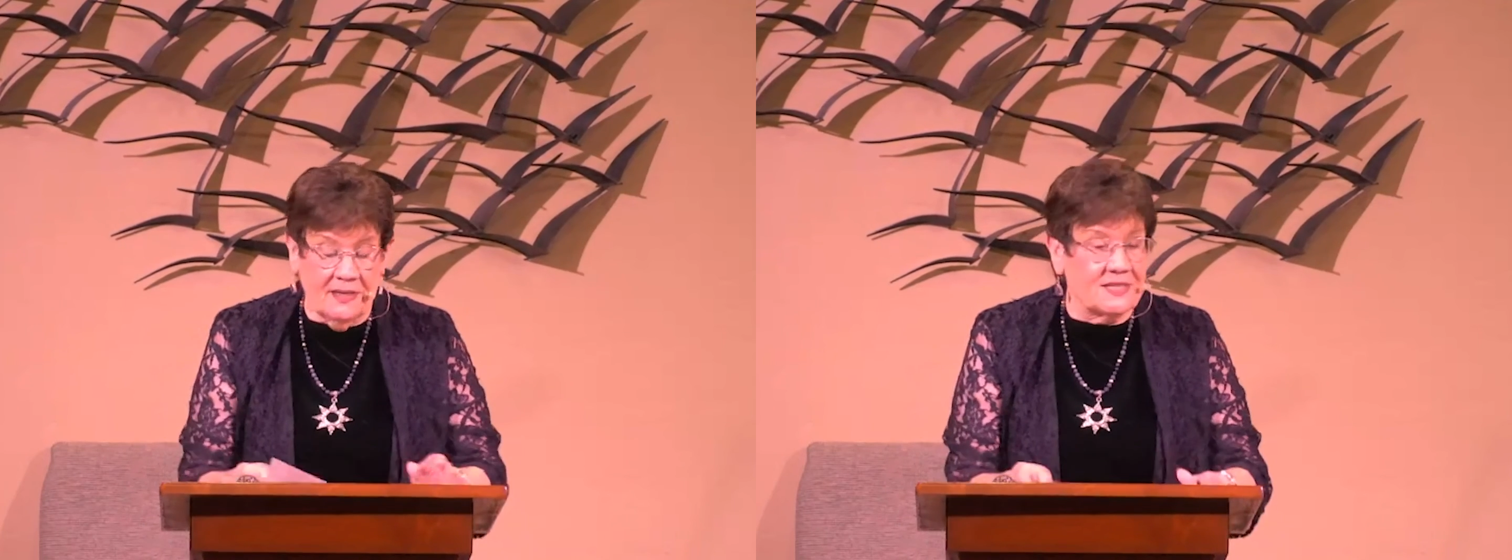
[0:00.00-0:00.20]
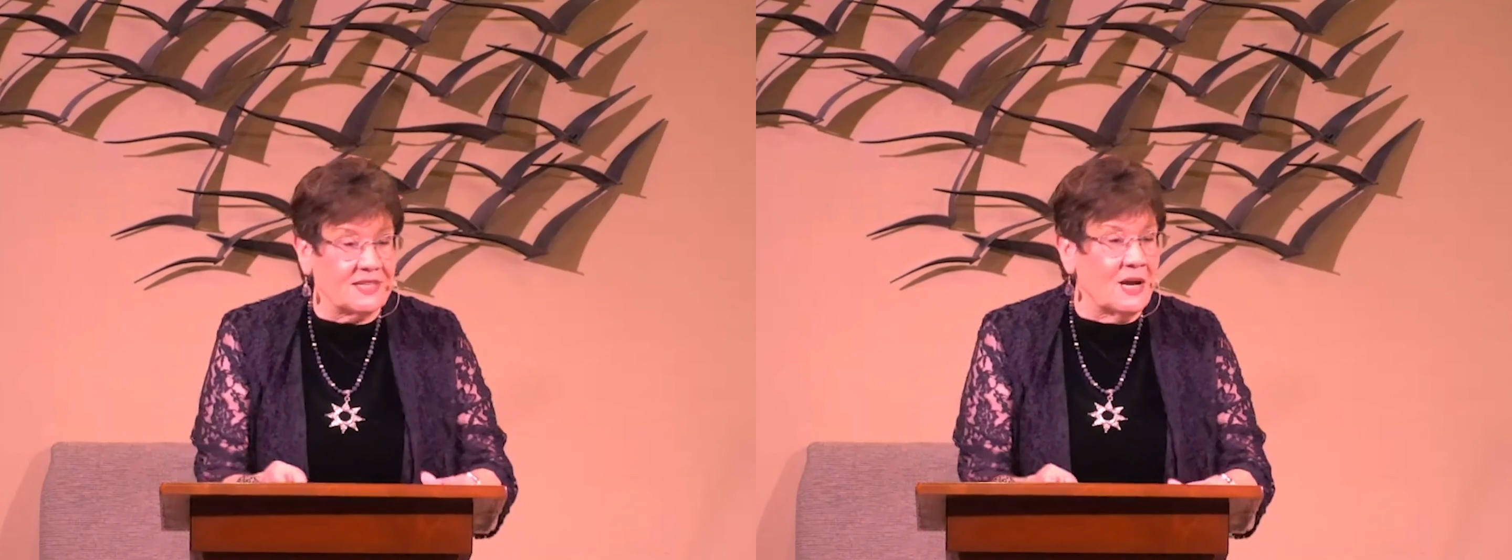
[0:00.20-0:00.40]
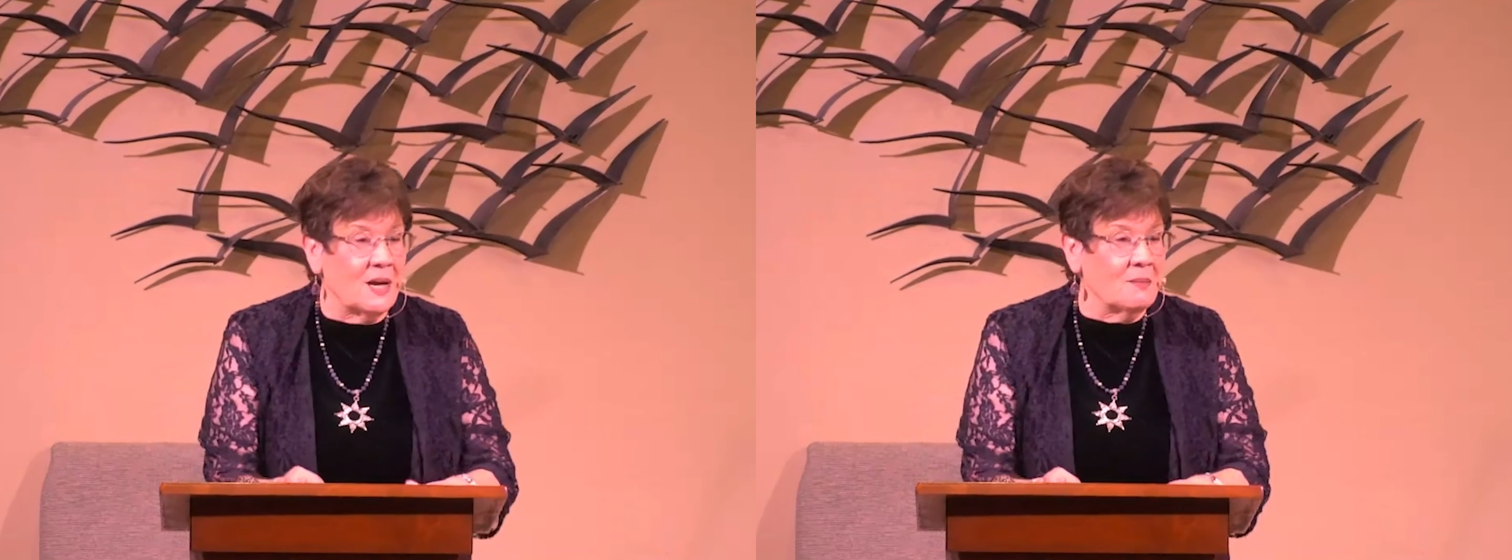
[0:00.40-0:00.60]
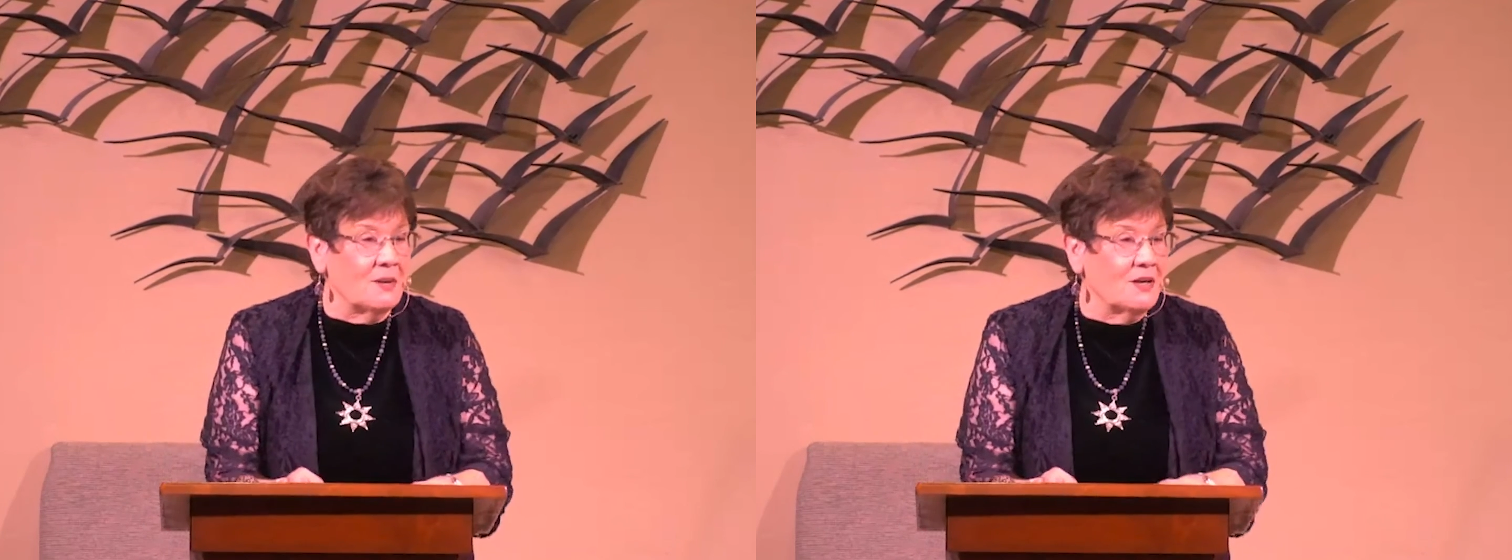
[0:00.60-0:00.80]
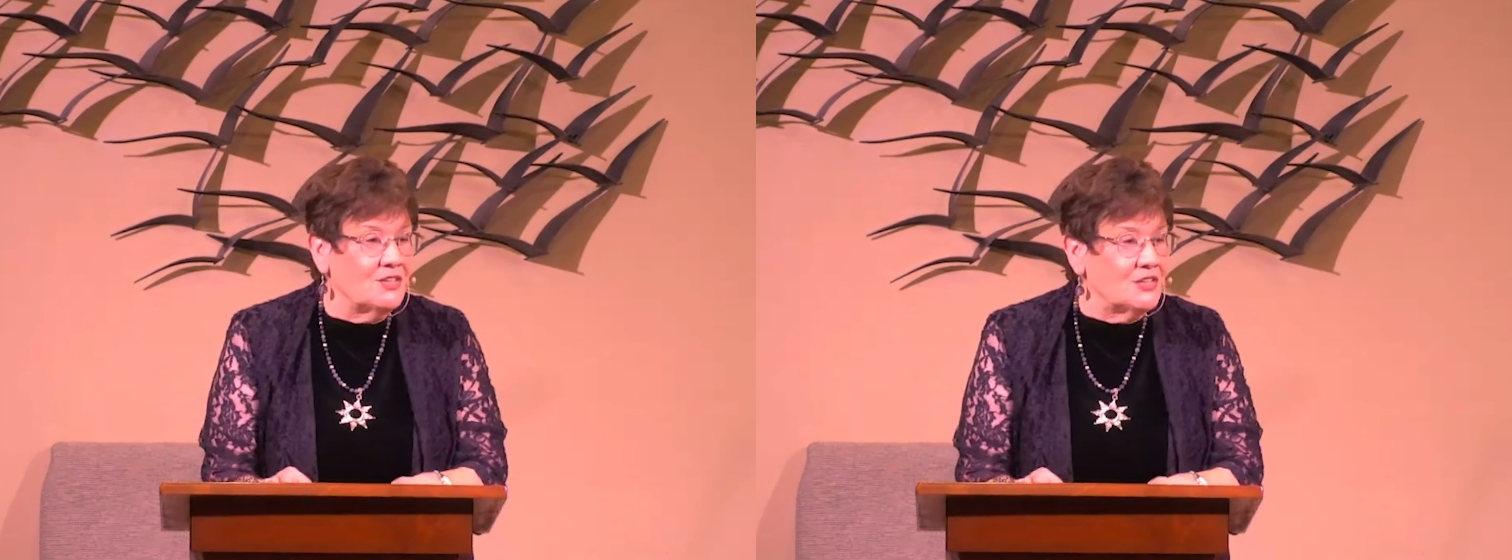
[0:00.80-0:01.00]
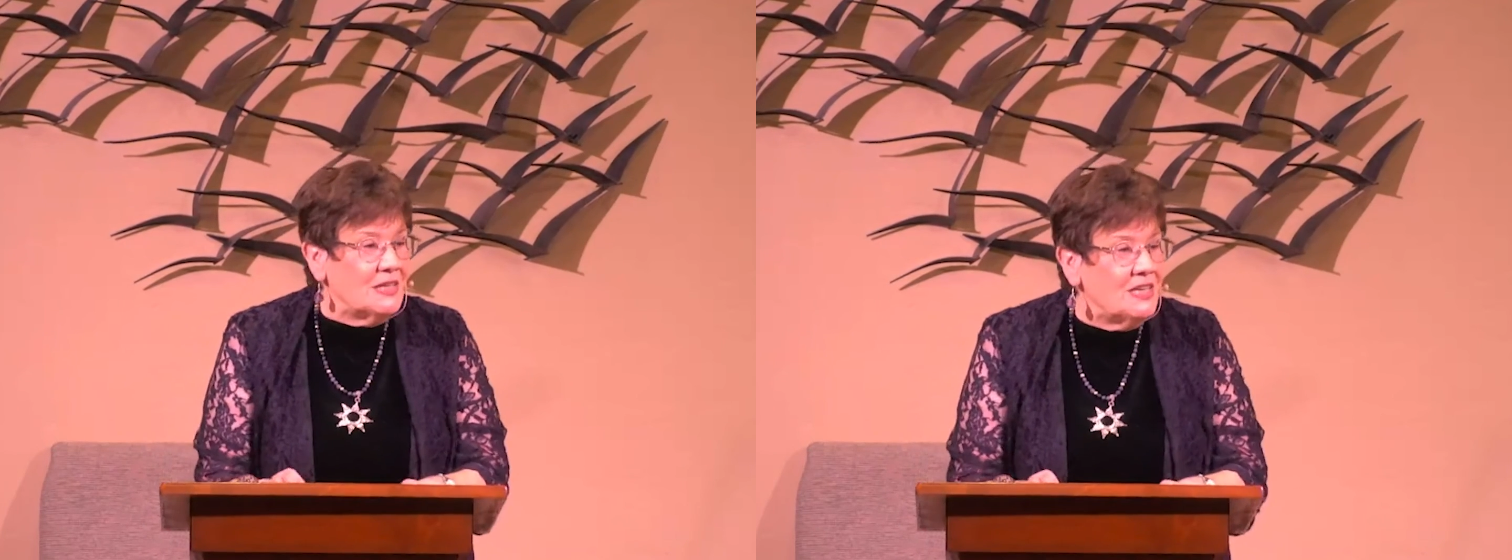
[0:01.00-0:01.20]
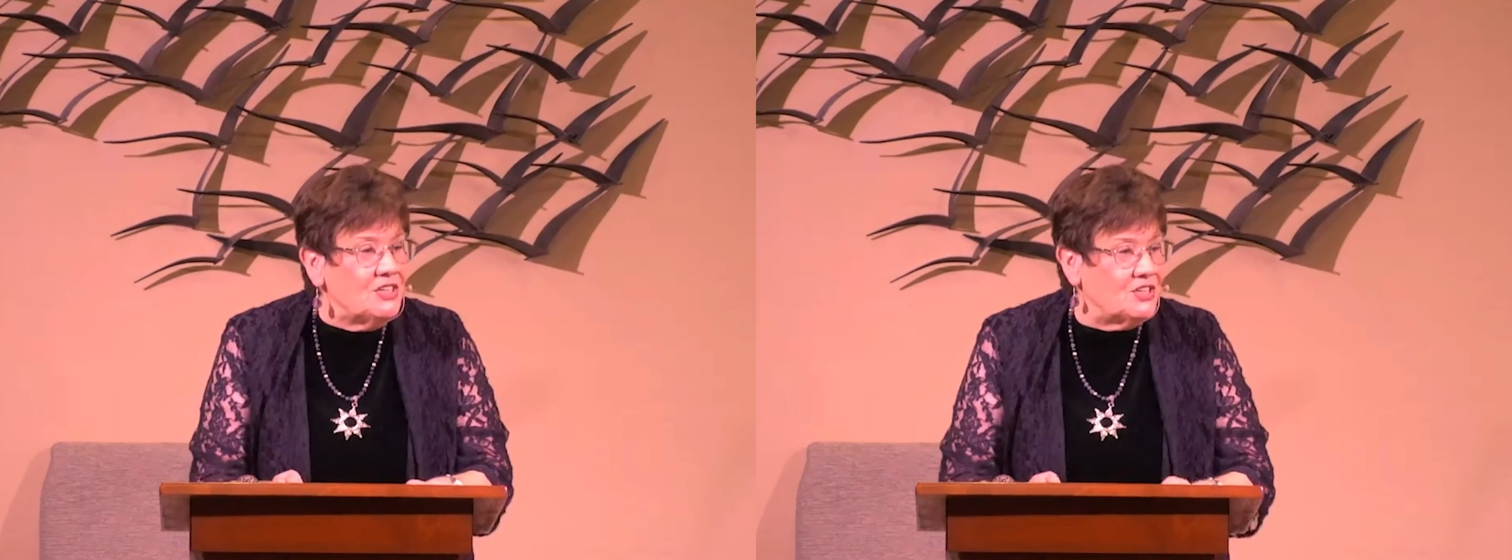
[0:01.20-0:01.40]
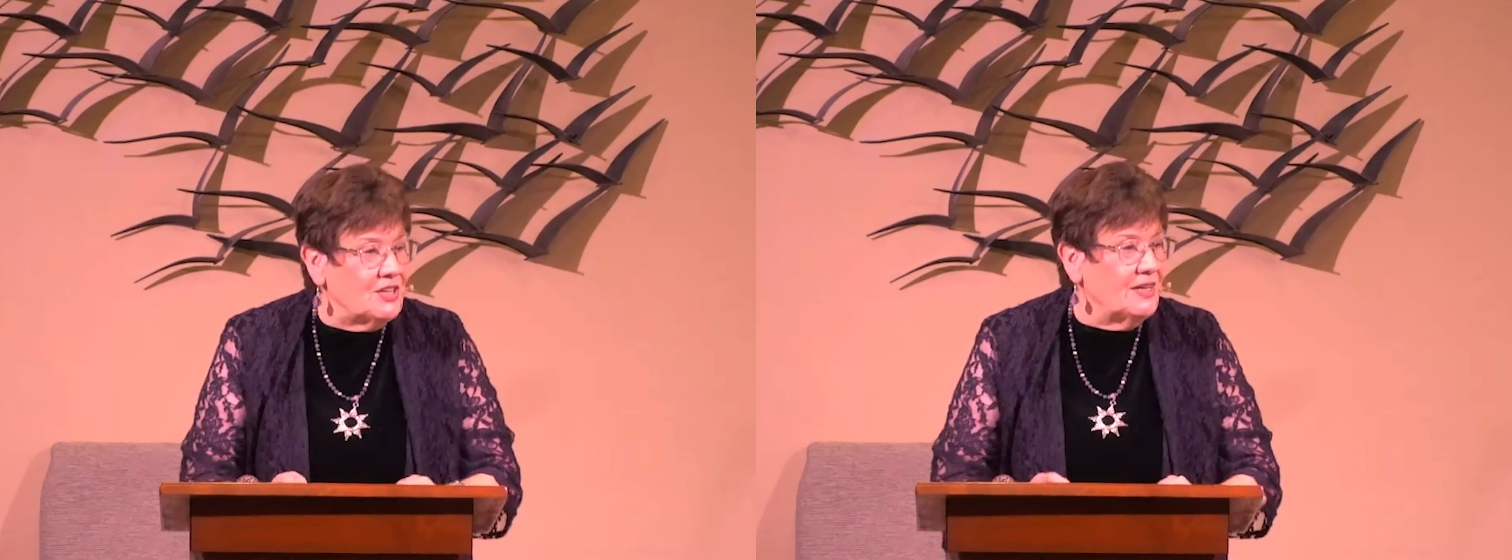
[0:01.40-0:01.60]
let's come to each